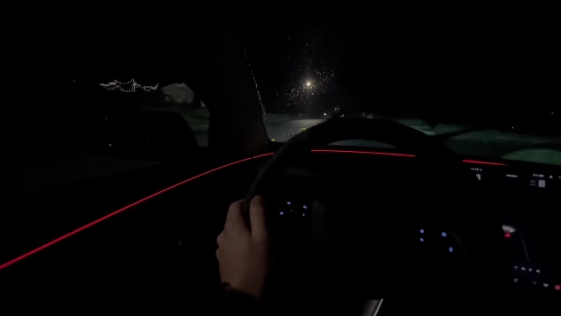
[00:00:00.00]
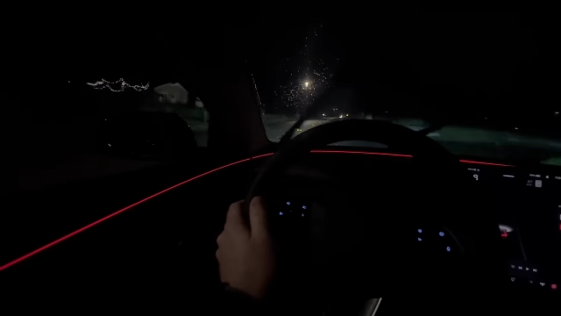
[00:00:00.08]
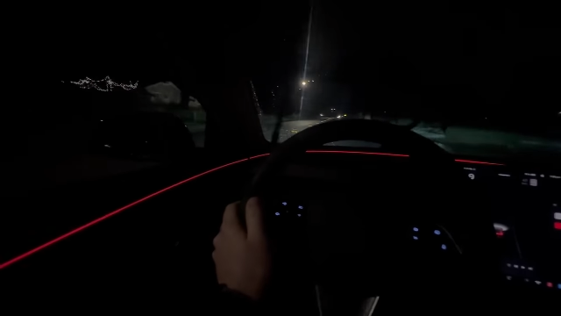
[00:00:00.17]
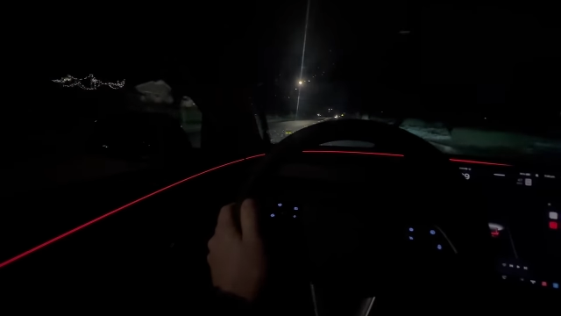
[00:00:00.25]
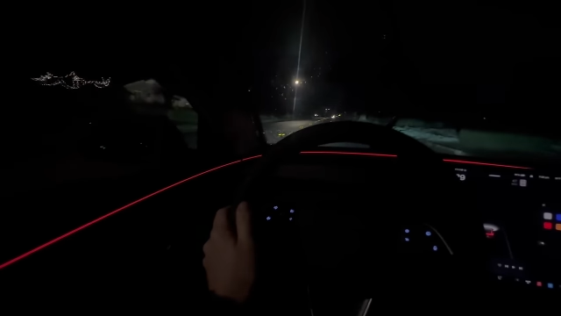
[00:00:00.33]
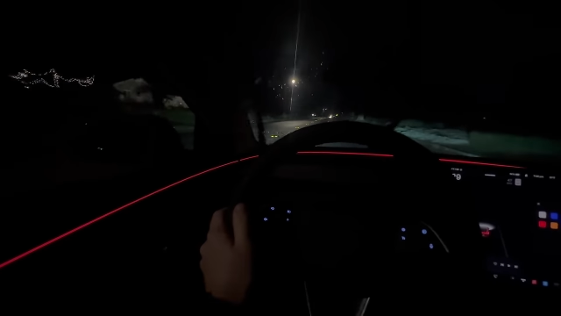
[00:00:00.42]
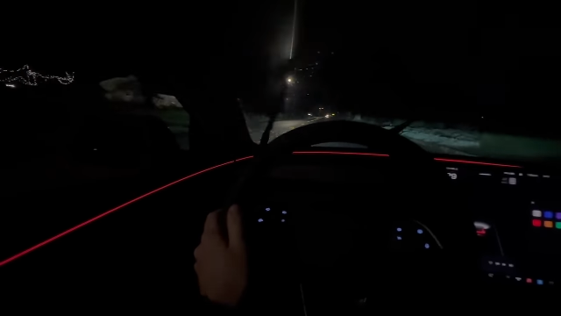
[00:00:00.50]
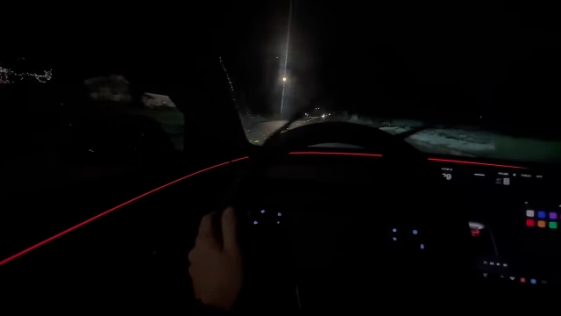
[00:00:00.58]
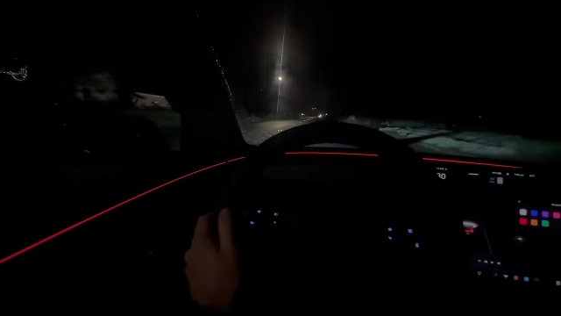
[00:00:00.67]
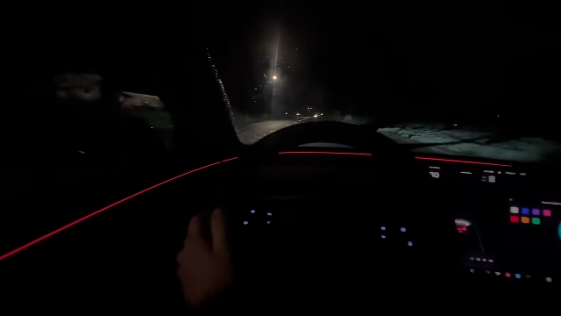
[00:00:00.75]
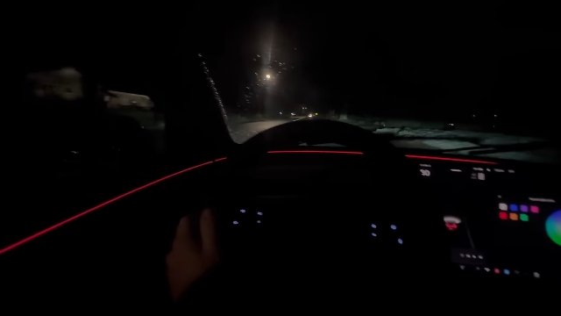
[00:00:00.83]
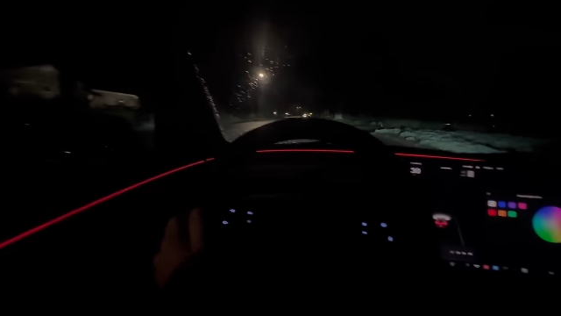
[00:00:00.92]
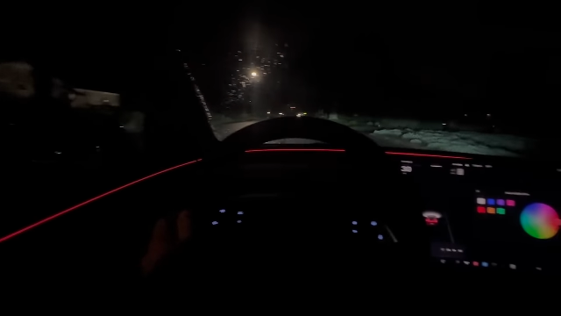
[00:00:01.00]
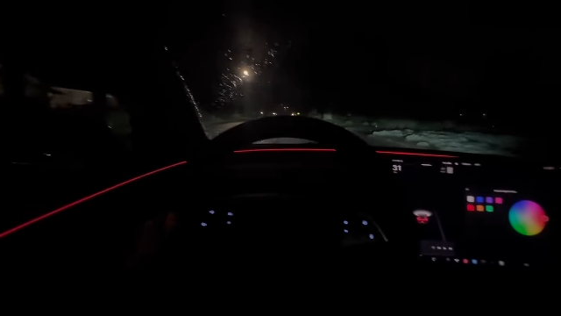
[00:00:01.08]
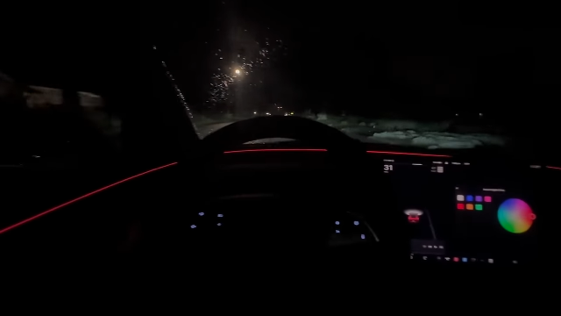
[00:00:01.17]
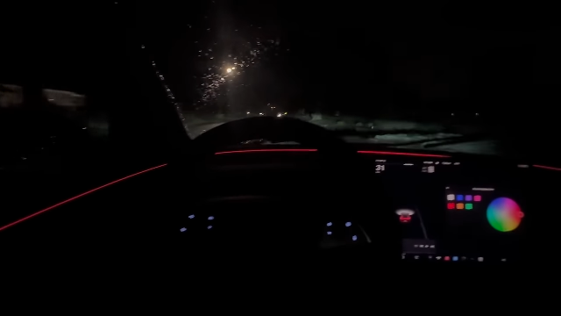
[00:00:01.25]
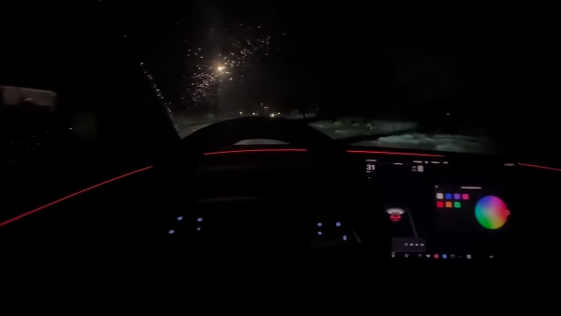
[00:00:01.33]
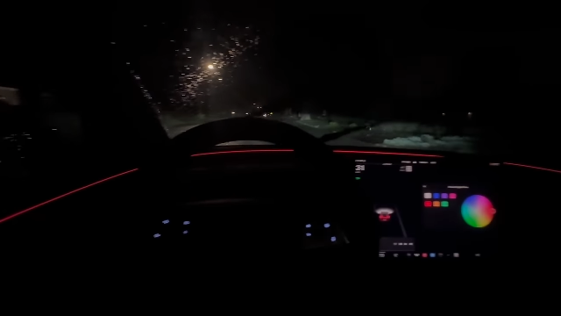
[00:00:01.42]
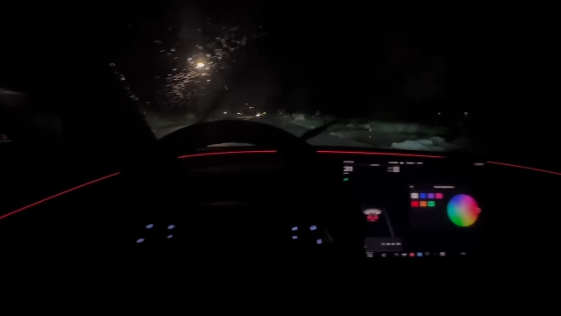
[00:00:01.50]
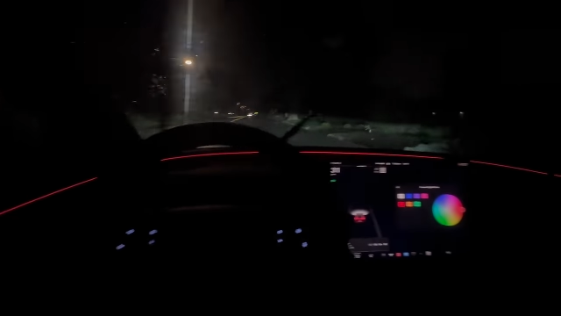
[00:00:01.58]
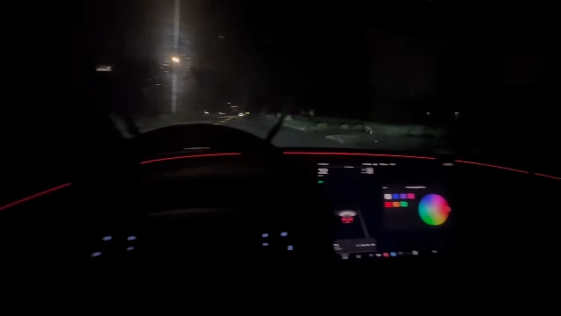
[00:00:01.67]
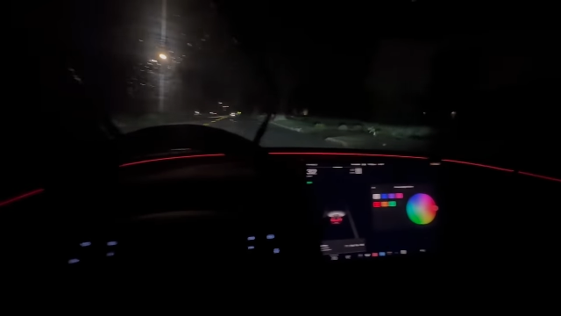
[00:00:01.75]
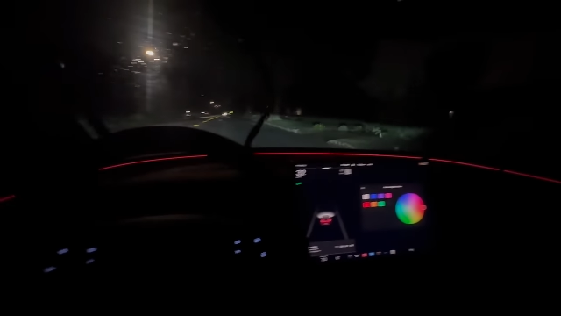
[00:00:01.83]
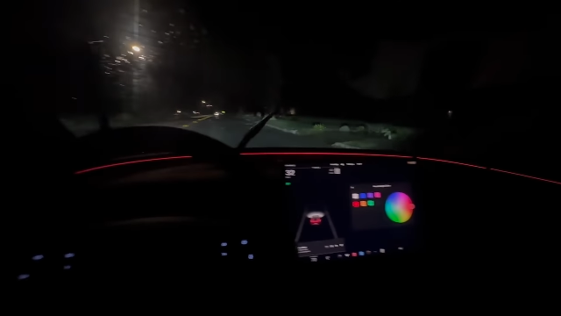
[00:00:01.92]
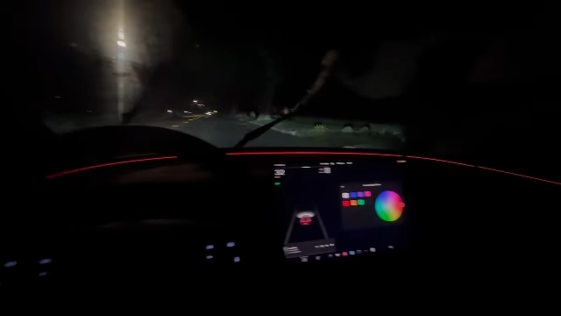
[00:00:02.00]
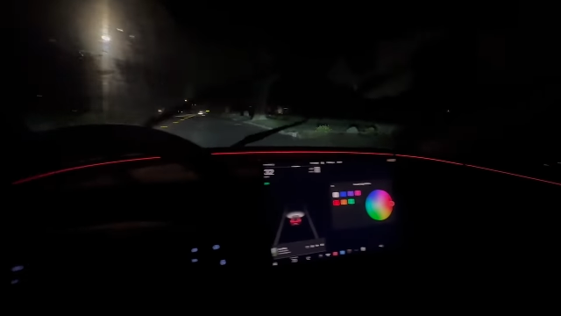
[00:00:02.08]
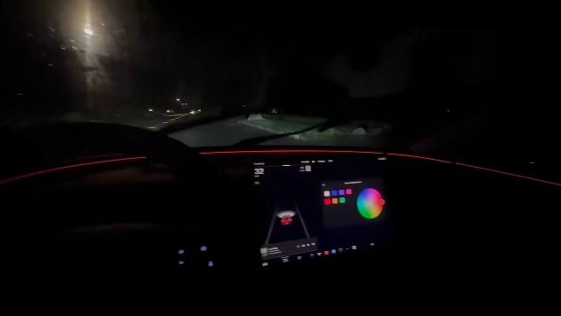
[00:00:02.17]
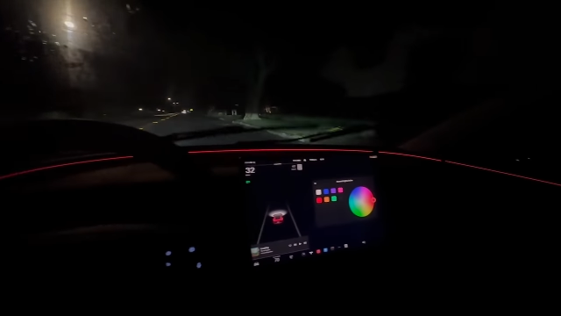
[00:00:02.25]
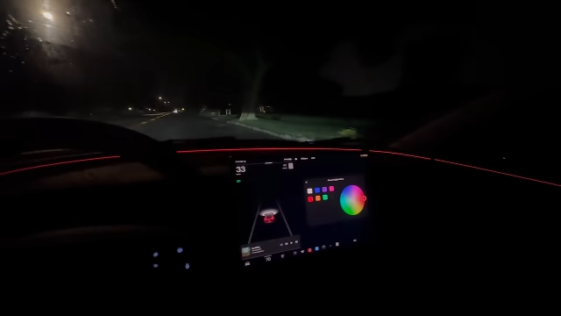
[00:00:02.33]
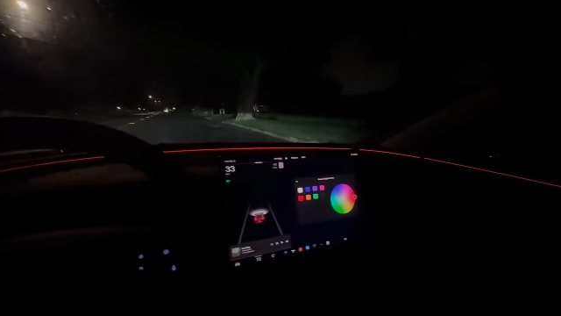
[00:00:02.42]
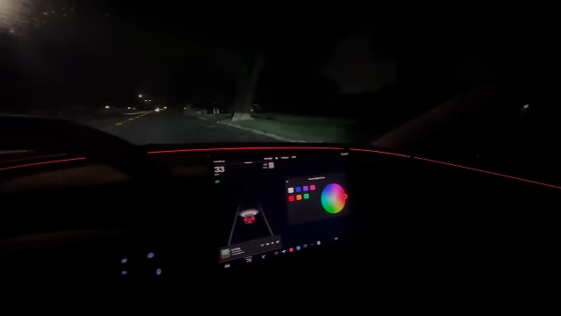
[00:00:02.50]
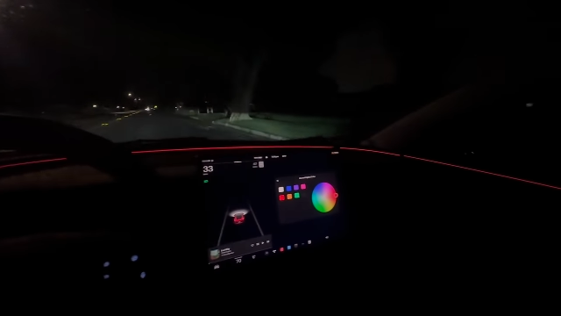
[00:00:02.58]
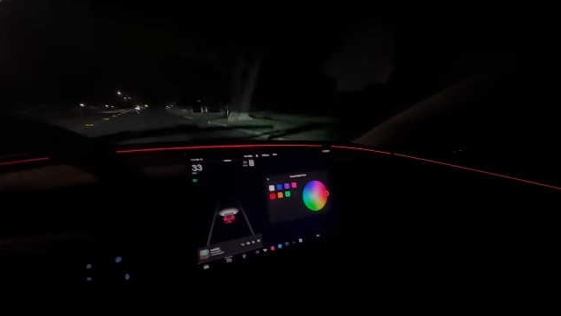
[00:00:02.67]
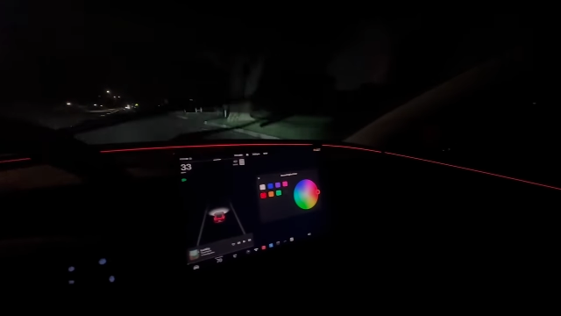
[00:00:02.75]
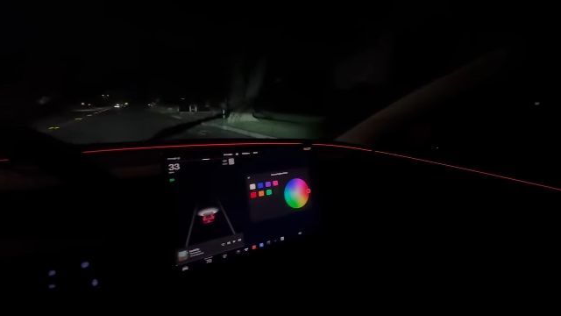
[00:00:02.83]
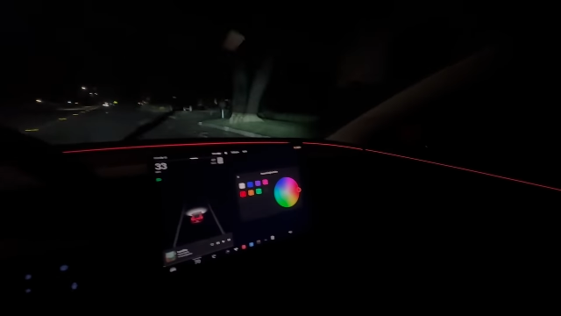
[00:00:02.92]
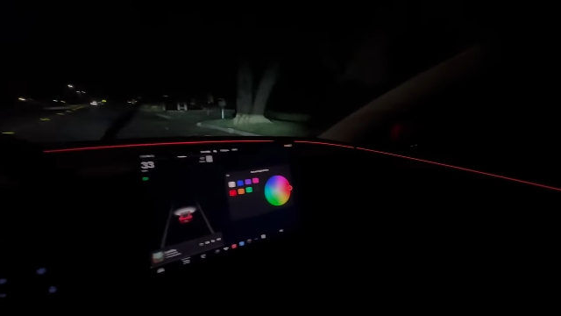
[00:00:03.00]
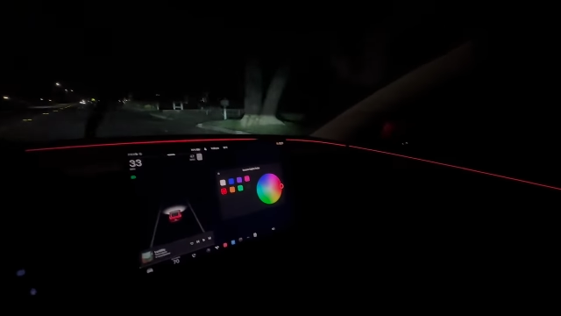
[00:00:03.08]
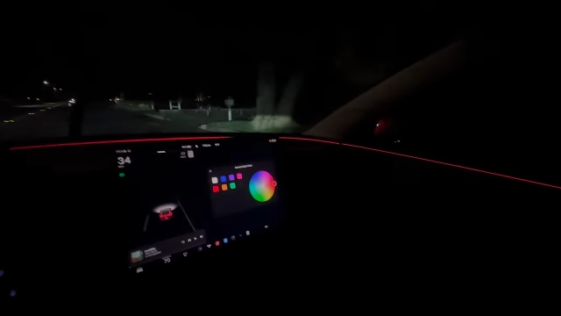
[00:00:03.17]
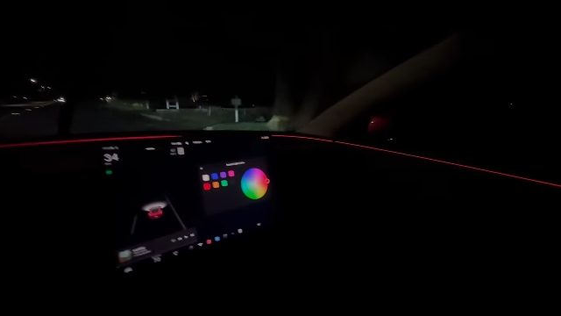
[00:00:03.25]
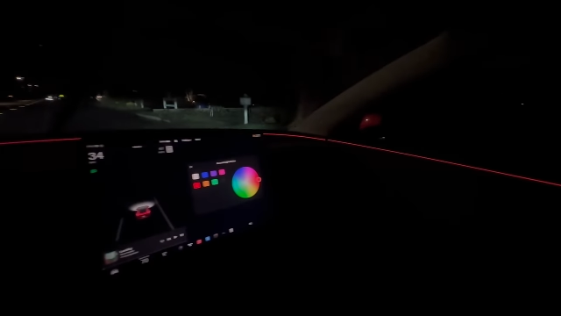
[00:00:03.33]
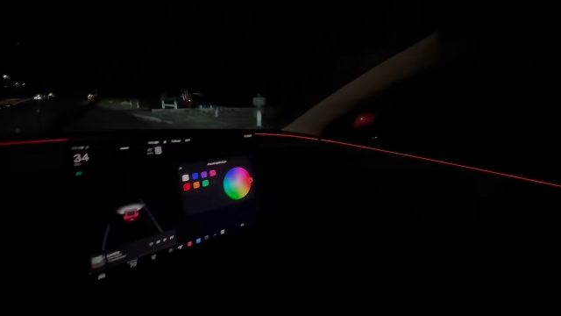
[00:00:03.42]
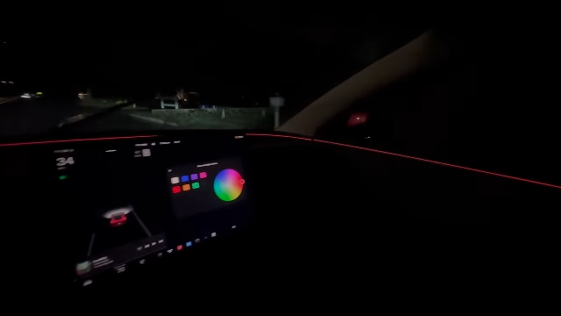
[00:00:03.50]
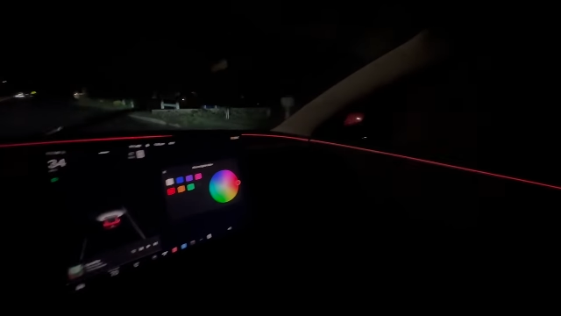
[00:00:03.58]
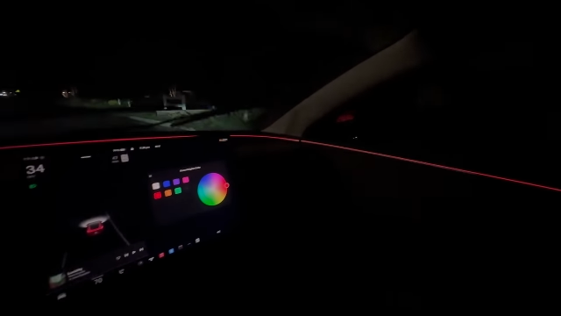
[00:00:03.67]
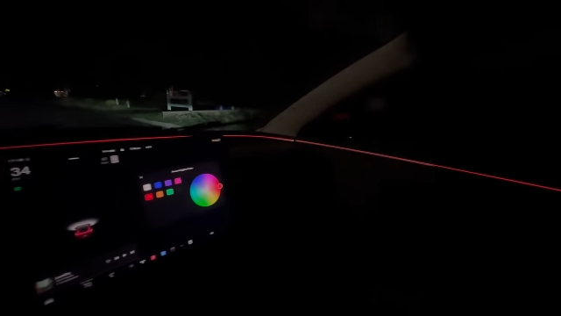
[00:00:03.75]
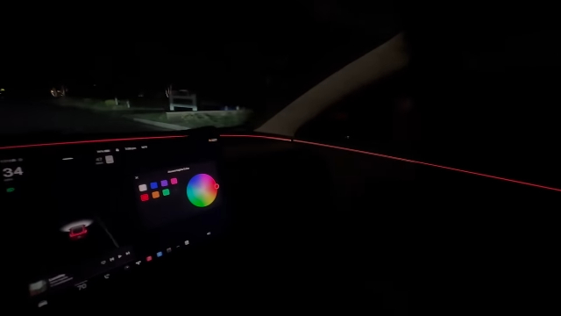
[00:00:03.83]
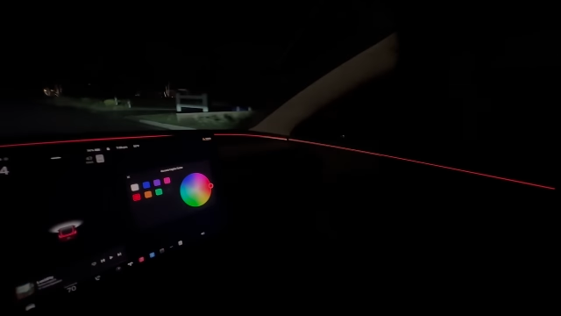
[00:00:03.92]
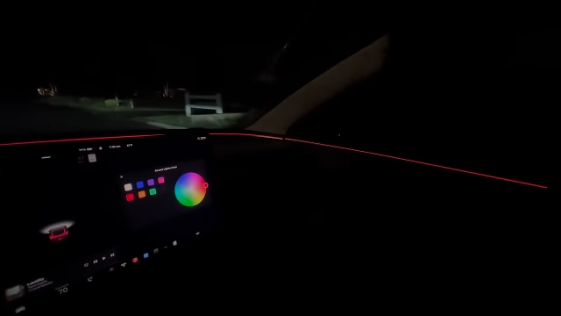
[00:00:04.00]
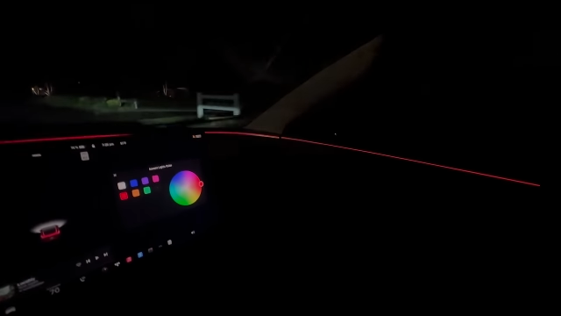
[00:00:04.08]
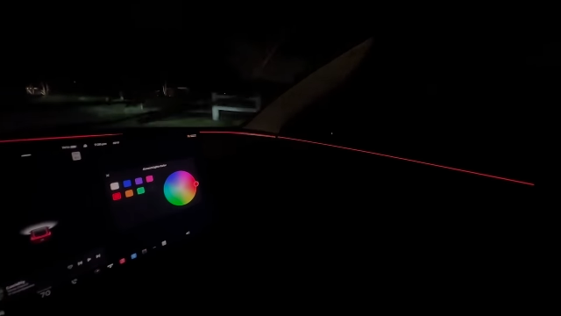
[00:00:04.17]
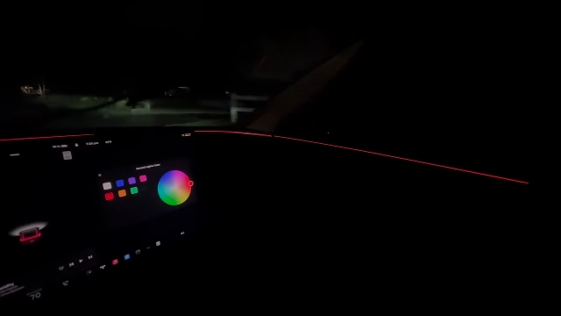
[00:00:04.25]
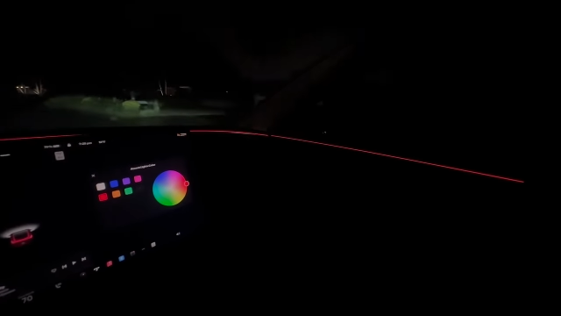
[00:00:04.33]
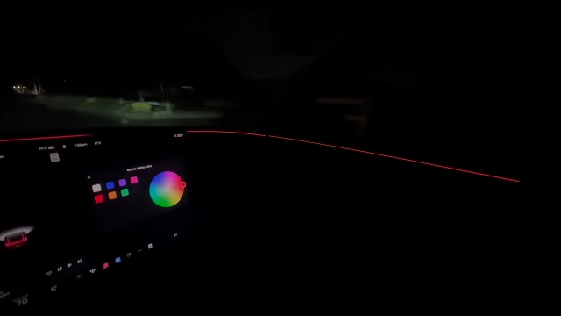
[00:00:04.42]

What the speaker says: No face is visible, so there are no lips to read.